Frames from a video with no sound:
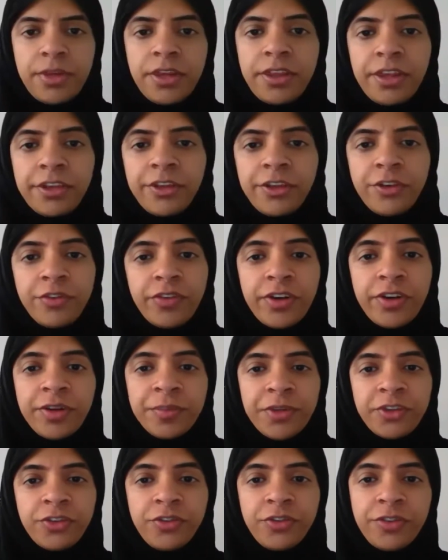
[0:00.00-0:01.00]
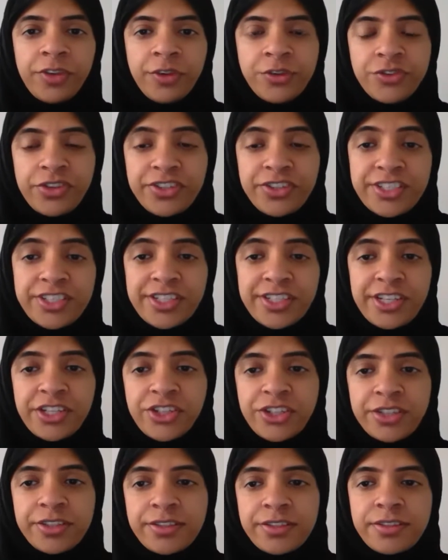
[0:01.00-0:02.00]
Thank you very much for those
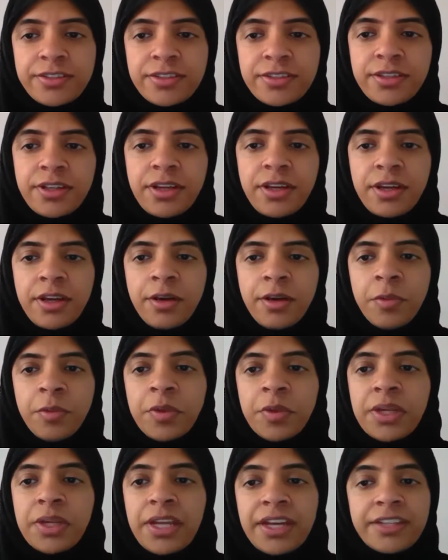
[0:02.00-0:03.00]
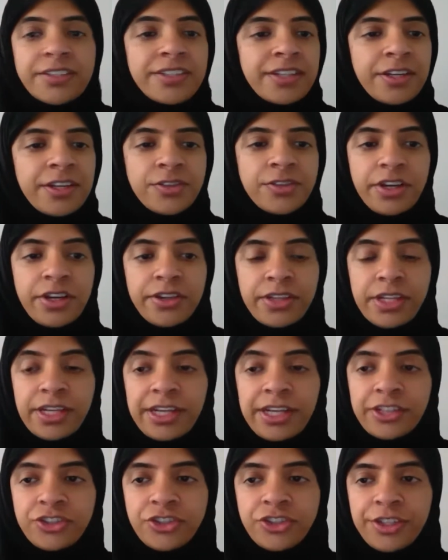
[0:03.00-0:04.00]
recitations. We would like to now start the
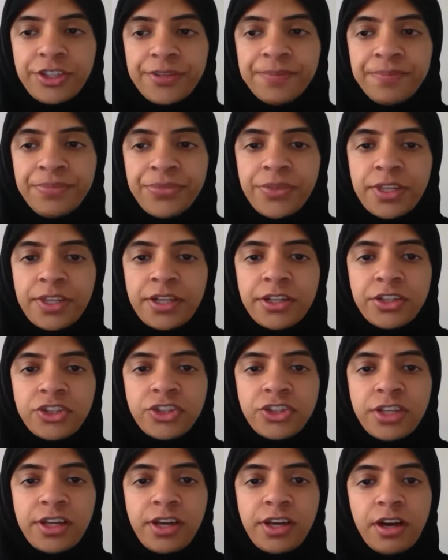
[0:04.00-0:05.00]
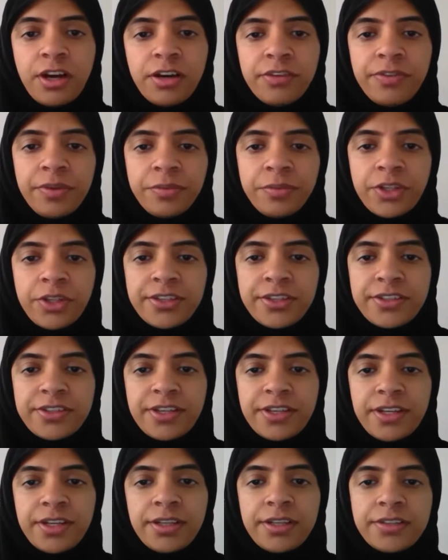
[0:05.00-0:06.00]
lecture. Shaykh Arif Abdul
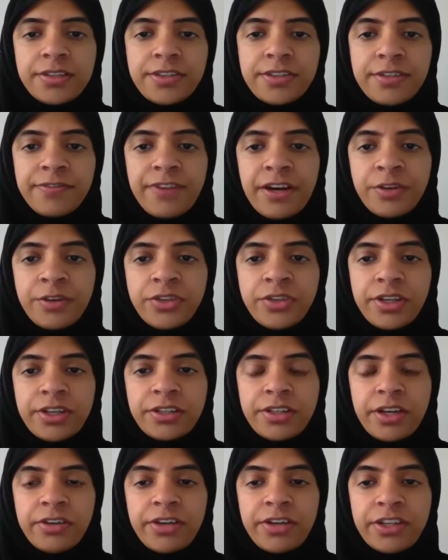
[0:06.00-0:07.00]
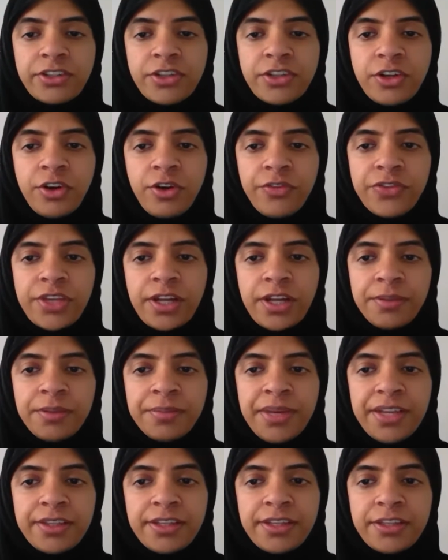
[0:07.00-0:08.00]
Hussein is the founder and director of the Al
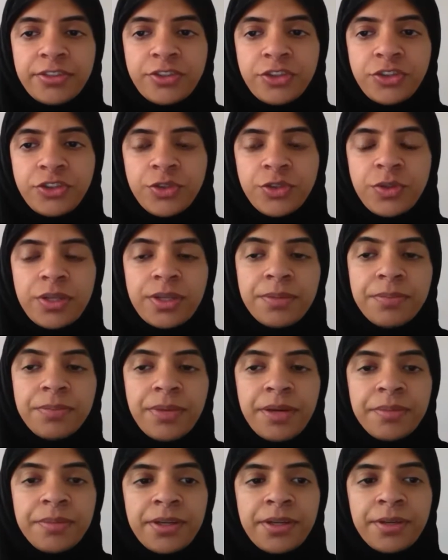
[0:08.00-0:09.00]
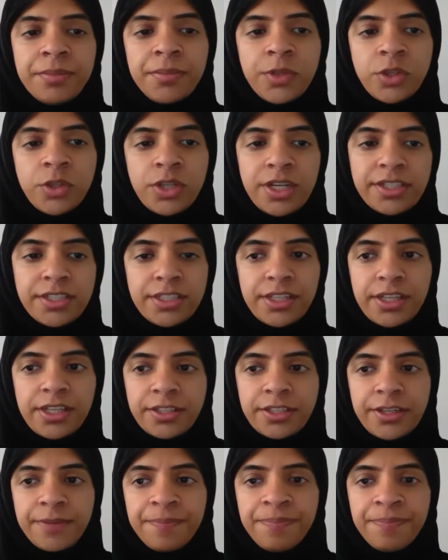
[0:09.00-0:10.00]
Mehdi Institute in Birmingham, United
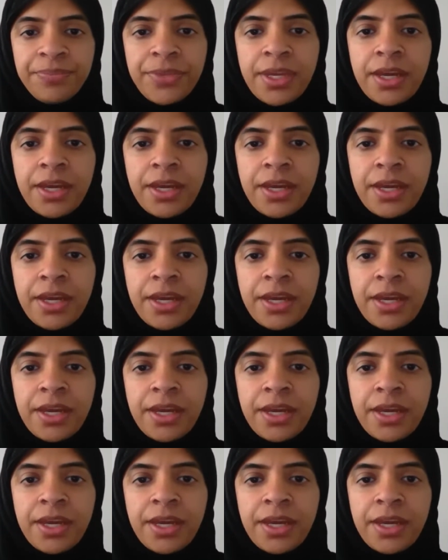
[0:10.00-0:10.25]
Kingdom.